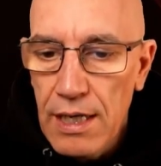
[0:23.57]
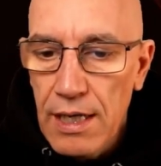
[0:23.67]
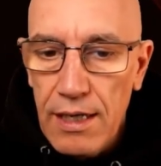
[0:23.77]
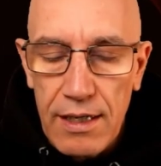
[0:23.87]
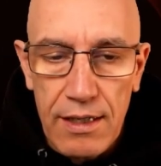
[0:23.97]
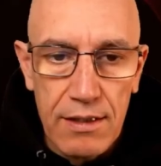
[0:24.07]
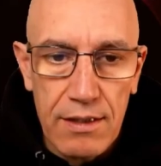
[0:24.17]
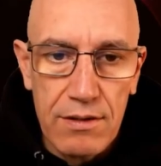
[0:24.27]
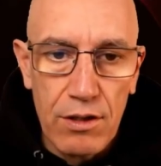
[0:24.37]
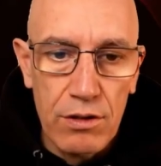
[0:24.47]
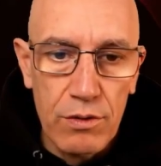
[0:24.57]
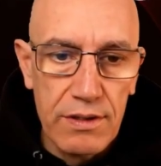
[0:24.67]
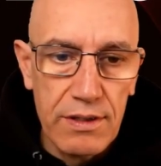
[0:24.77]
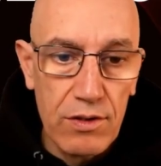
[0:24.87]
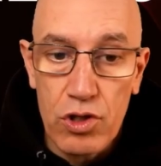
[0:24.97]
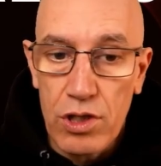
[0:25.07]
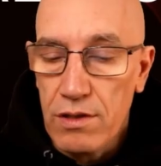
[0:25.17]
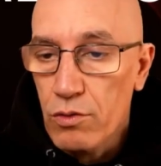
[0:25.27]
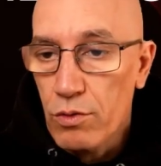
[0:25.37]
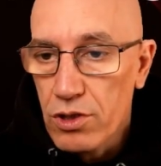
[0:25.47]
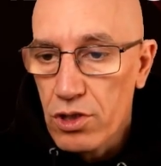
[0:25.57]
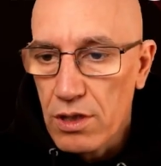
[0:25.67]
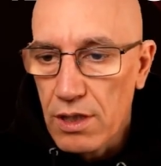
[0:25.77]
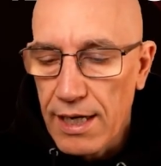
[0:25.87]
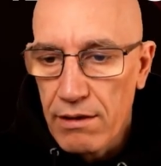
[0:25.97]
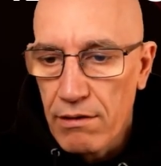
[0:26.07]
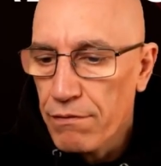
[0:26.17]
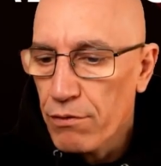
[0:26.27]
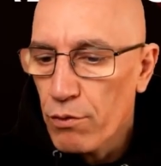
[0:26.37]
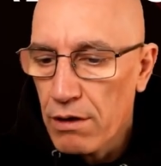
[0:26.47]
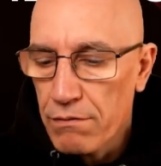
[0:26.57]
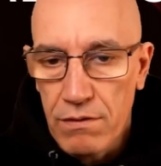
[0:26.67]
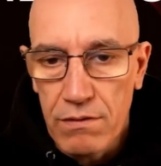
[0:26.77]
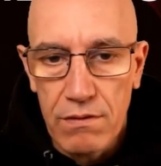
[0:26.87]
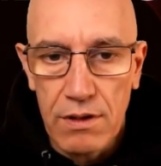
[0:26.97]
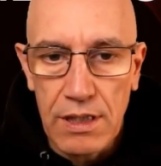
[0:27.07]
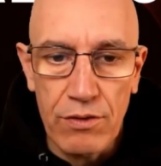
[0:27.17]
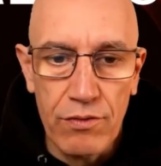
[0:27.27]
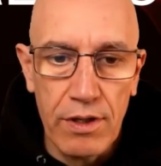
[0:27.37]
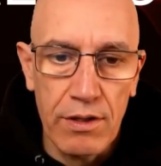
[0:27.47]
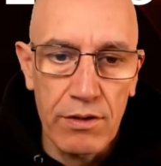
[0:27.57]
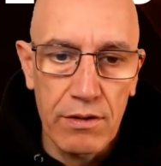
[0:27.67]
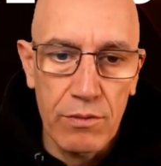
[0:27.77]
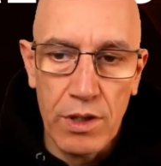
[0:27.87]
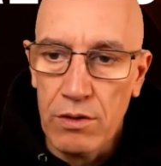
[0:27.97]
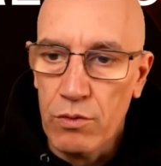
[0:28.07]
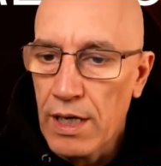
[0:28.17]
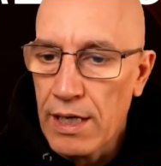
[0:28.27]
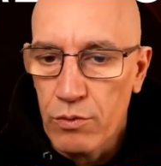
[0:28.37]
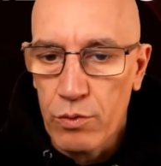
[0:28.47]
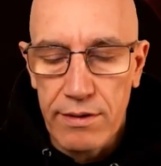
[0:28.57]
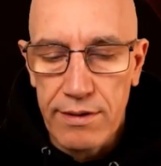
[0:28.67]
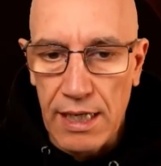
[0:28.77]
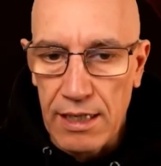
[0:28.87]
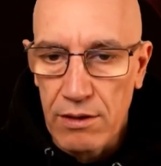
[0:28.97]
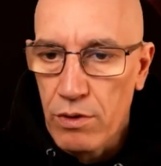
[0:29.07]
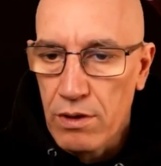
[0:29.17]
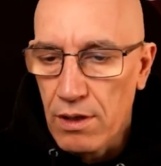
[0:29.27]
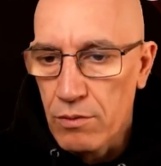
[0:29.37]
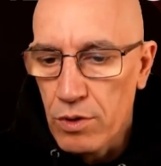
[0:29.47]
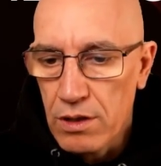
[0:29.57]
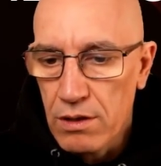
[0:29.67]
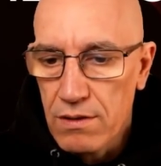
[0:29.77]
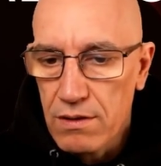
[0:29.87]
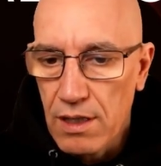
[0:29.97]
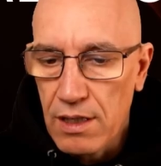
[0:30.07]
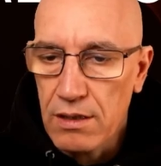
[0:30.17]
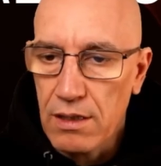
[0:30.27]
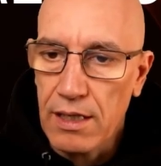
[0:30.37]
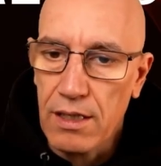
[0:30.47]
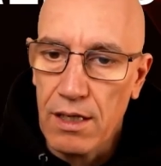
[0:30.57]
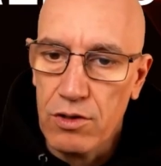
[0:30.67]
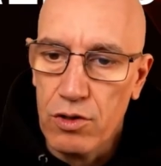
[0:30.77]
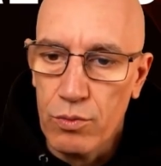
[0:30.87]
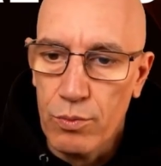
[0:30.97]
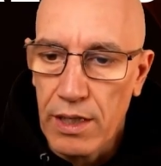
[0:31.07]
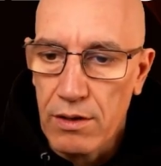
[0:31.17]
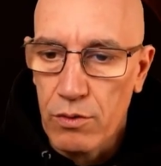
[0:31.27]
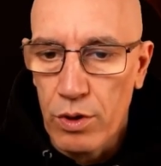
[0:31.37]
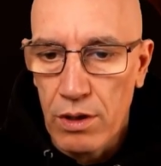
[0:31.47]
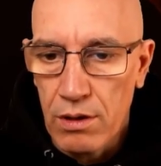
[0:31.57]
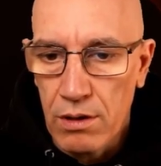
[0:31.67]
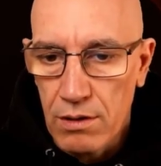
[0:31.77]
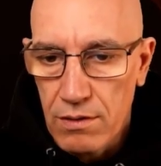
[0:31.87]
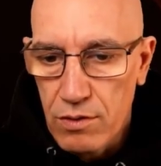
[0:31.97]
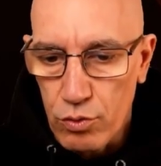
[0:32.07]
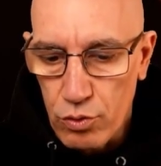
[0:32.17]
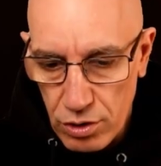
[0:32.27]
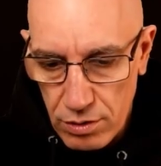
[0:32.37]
And as always, I suggest you watch the guide if you haven't. The countdown, the main one, will start with 10 minutes, and I catch you back with a solution.